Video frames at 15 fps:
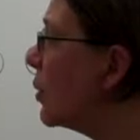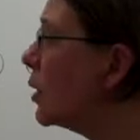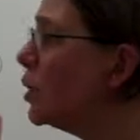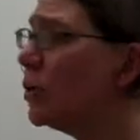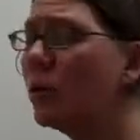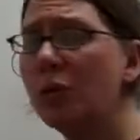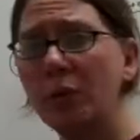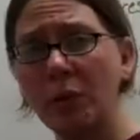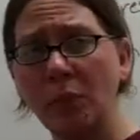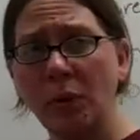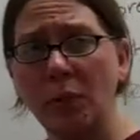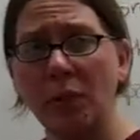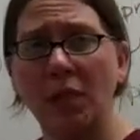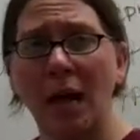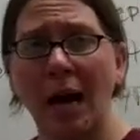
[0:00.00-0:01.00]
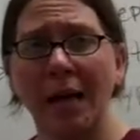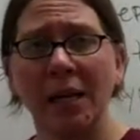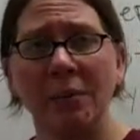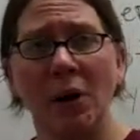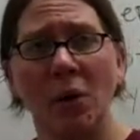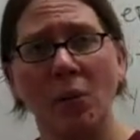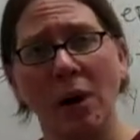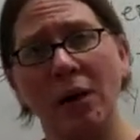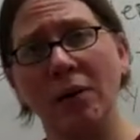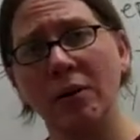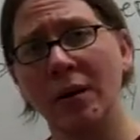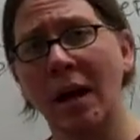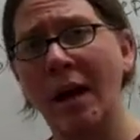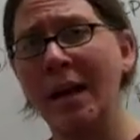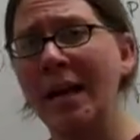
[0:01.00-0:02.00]
But usually when we're talking about whether
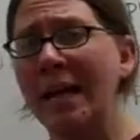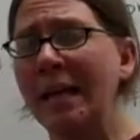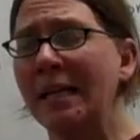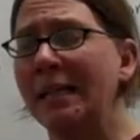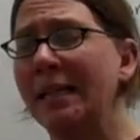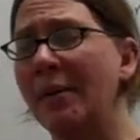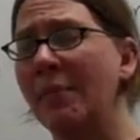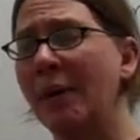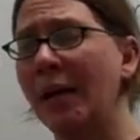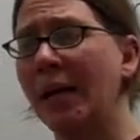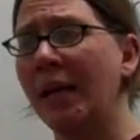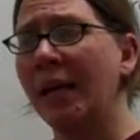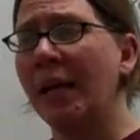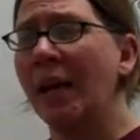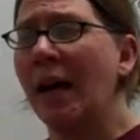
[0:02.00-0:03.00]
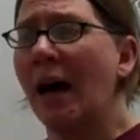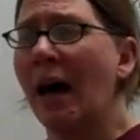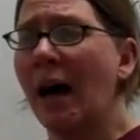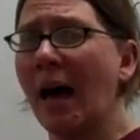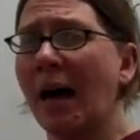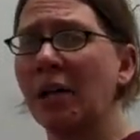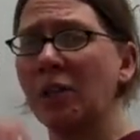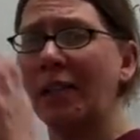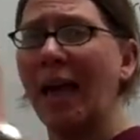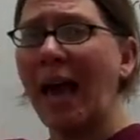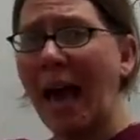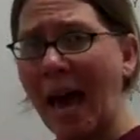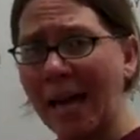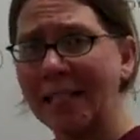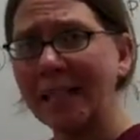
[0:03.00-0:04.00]
or not somebody actually
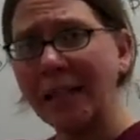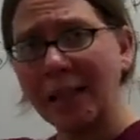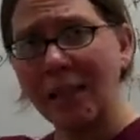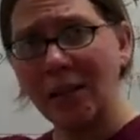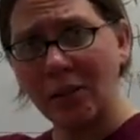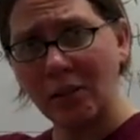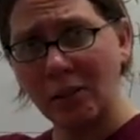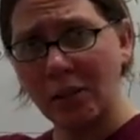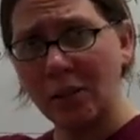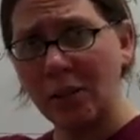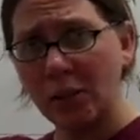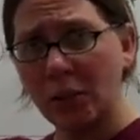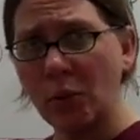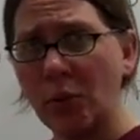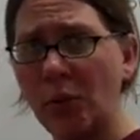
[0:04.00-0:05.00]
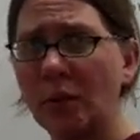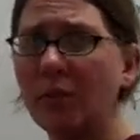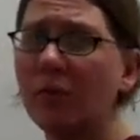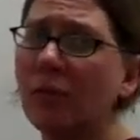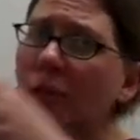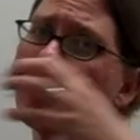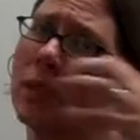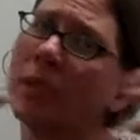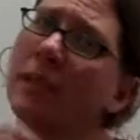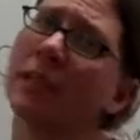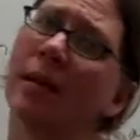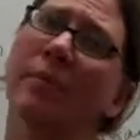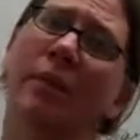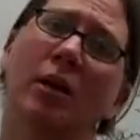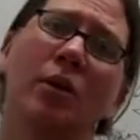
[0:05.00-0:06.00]
has a clinical disorder versus
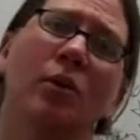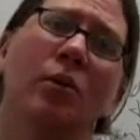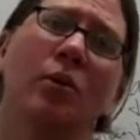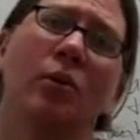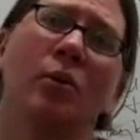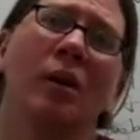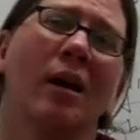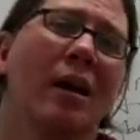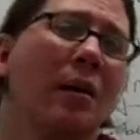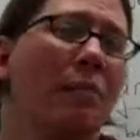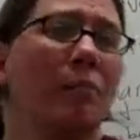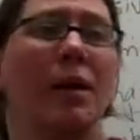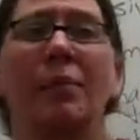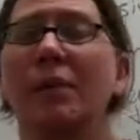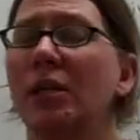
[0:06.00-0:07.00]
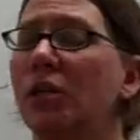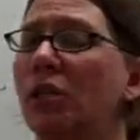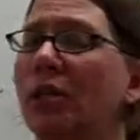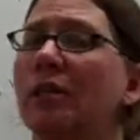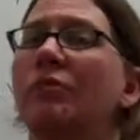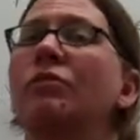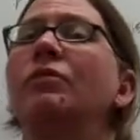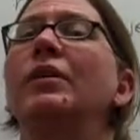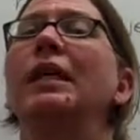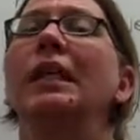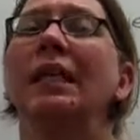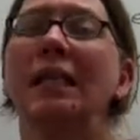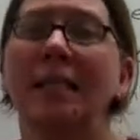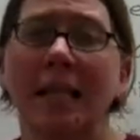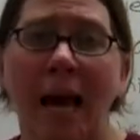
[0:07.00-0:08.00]
somebody who maybe is just
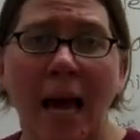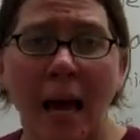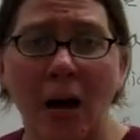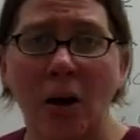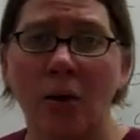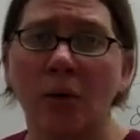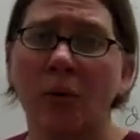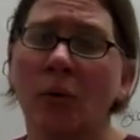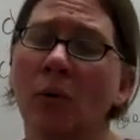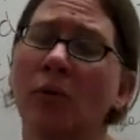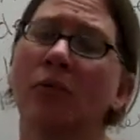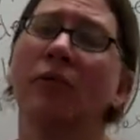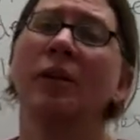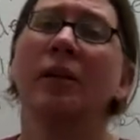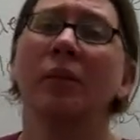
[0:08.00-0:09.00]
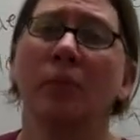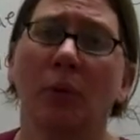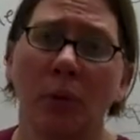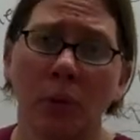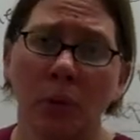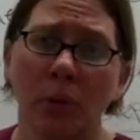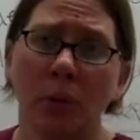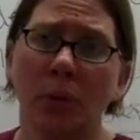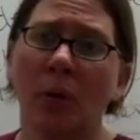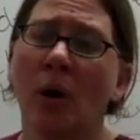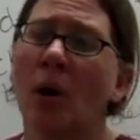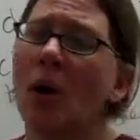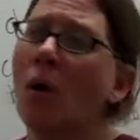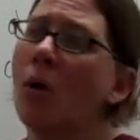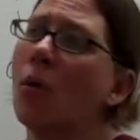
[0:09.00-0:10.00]
feeling down or feeling blue,
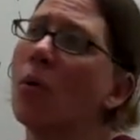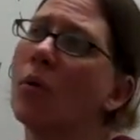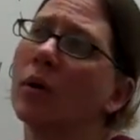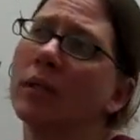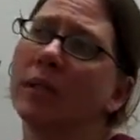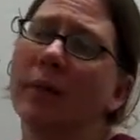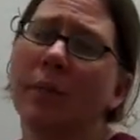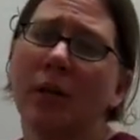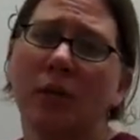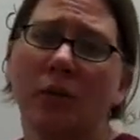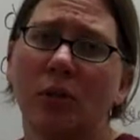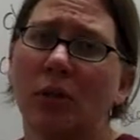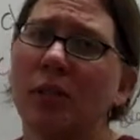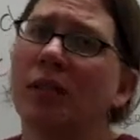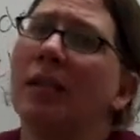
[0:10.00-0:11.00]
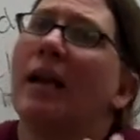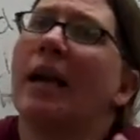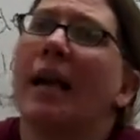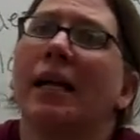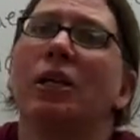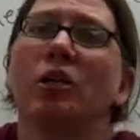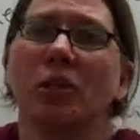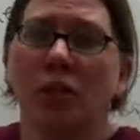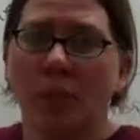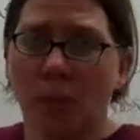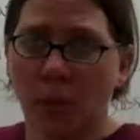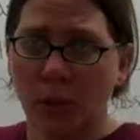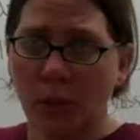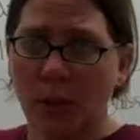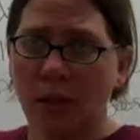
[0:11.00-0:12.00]
or somebody who's just an anxious
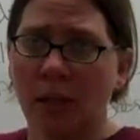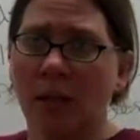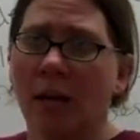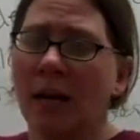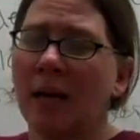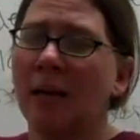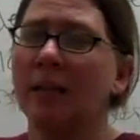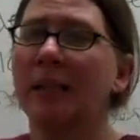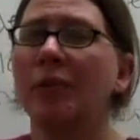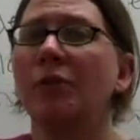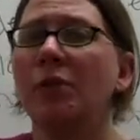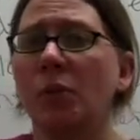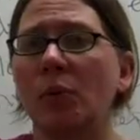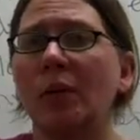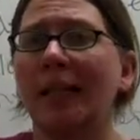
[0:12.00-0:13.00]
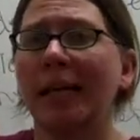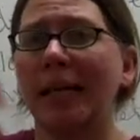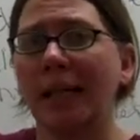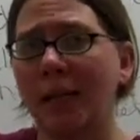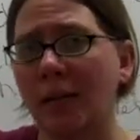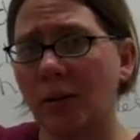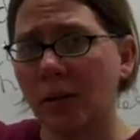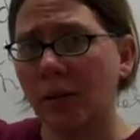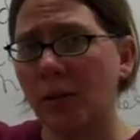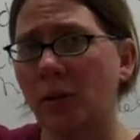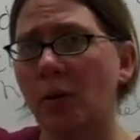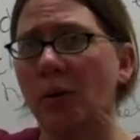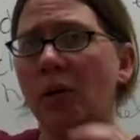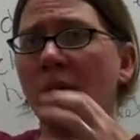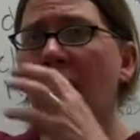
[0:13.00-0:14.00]
person, the difference between the clinical
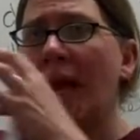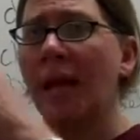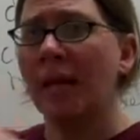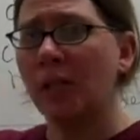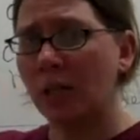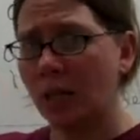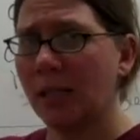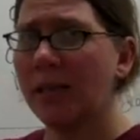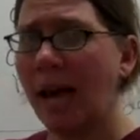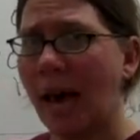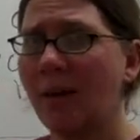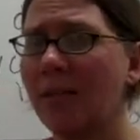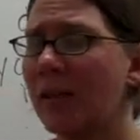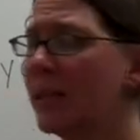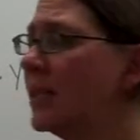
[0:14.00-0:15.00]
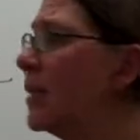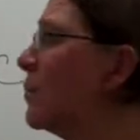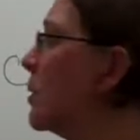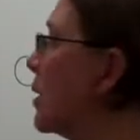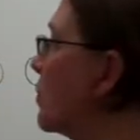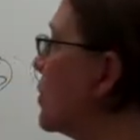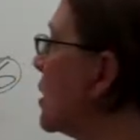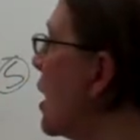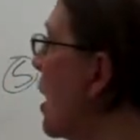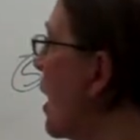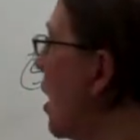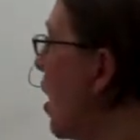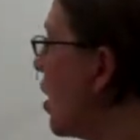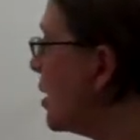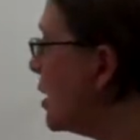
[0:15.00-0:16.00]
disorder and just having the symptoms
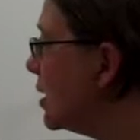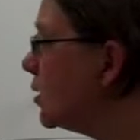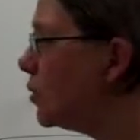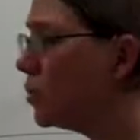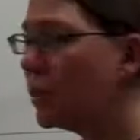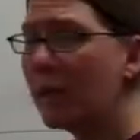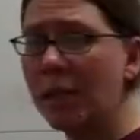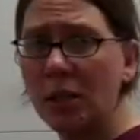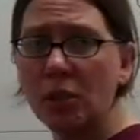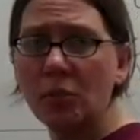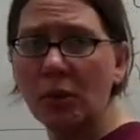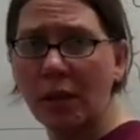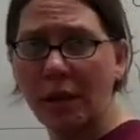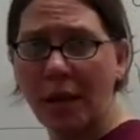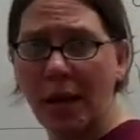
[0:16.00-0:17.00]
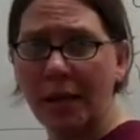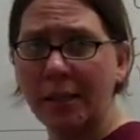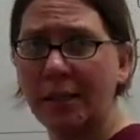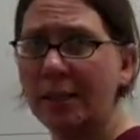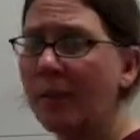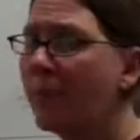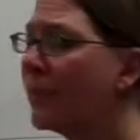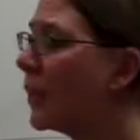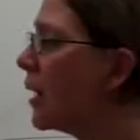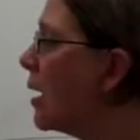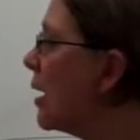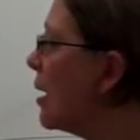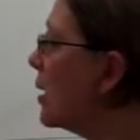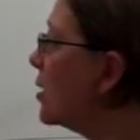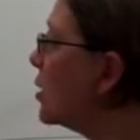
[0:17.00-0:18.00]
is usually these three things.
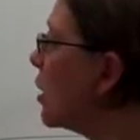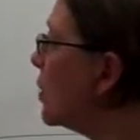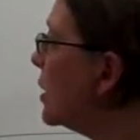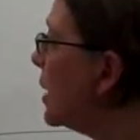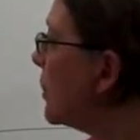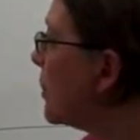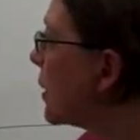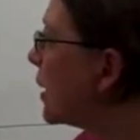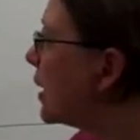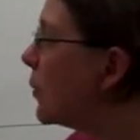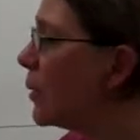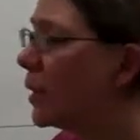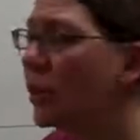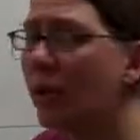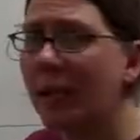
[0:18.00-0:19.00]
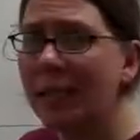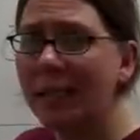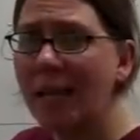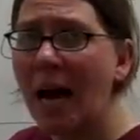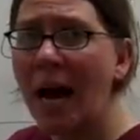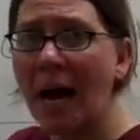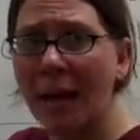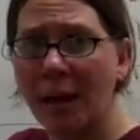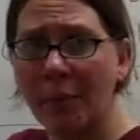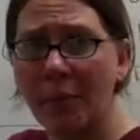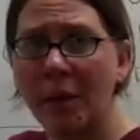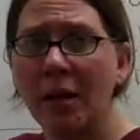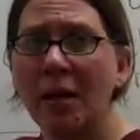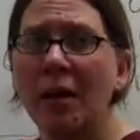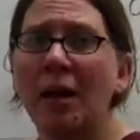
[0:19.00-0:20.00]
So typically we look at time.
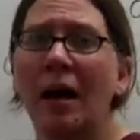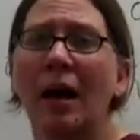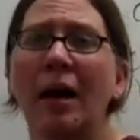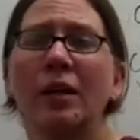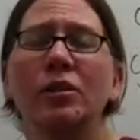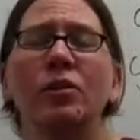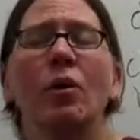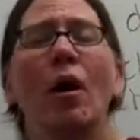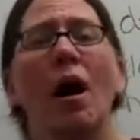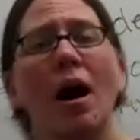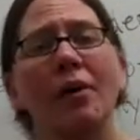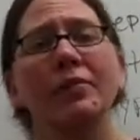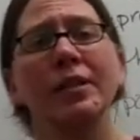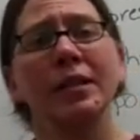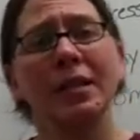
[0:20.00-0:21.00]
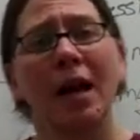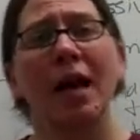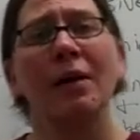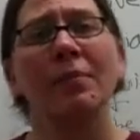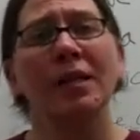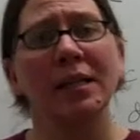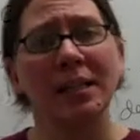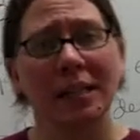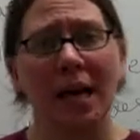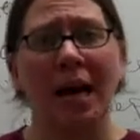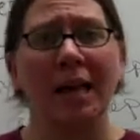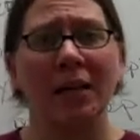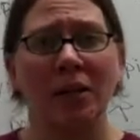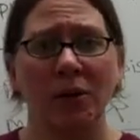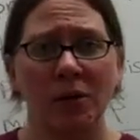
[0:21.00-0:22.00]
So oftentimes in
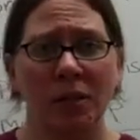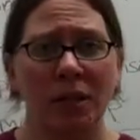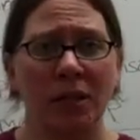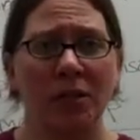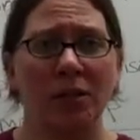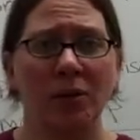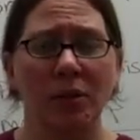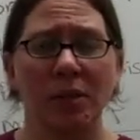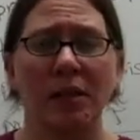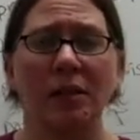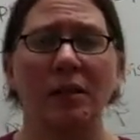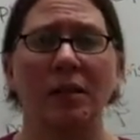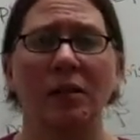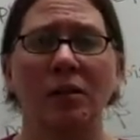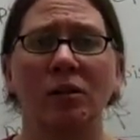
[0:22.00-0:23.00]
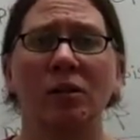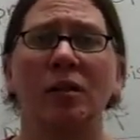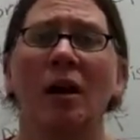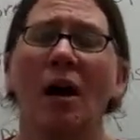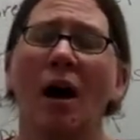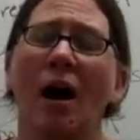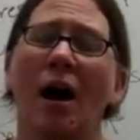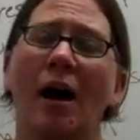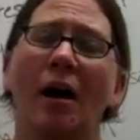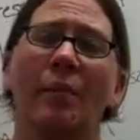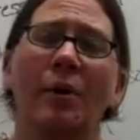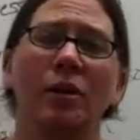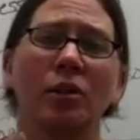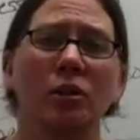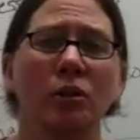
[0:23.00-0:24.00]
diagnoses, you'll see that there's
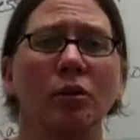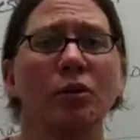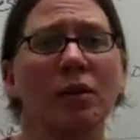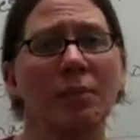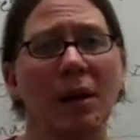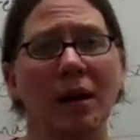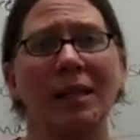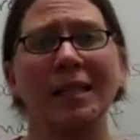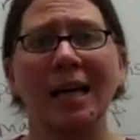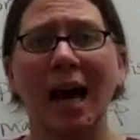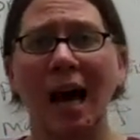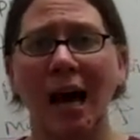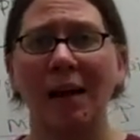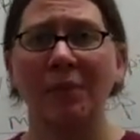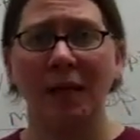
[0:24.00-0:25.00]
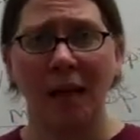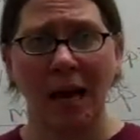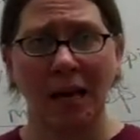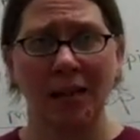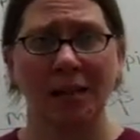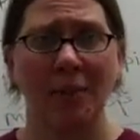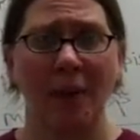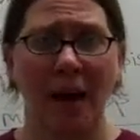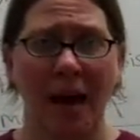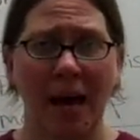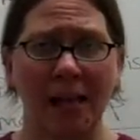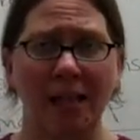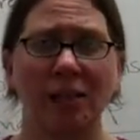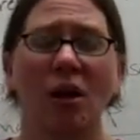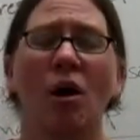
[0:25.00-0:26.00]
a certain amount of time that has to
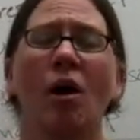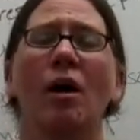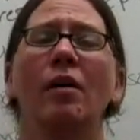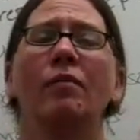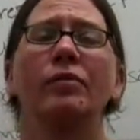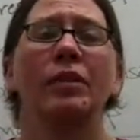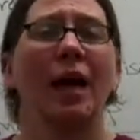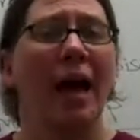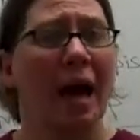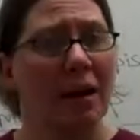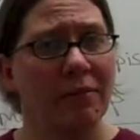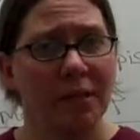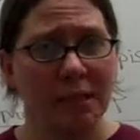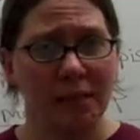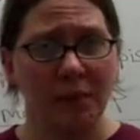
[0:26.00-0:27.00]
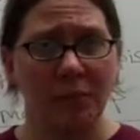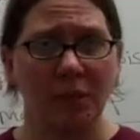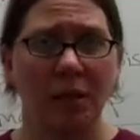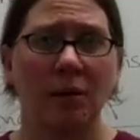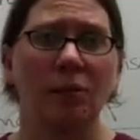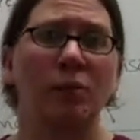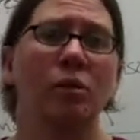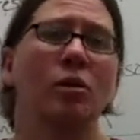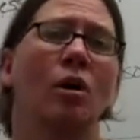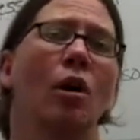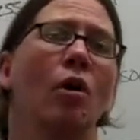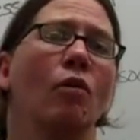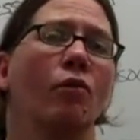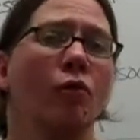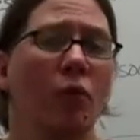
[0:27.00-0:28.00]
pass to have these symptoms
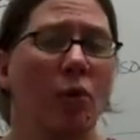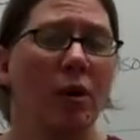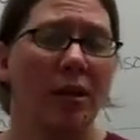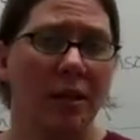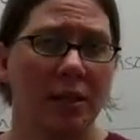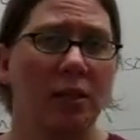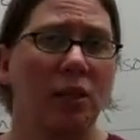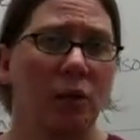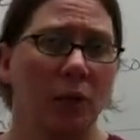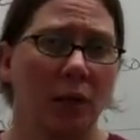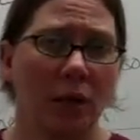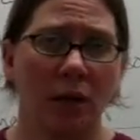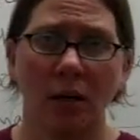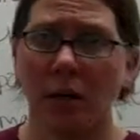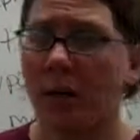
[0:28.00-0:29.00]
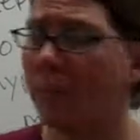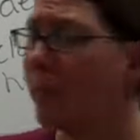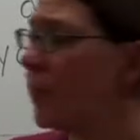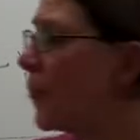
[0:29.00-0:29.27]
for this to occur.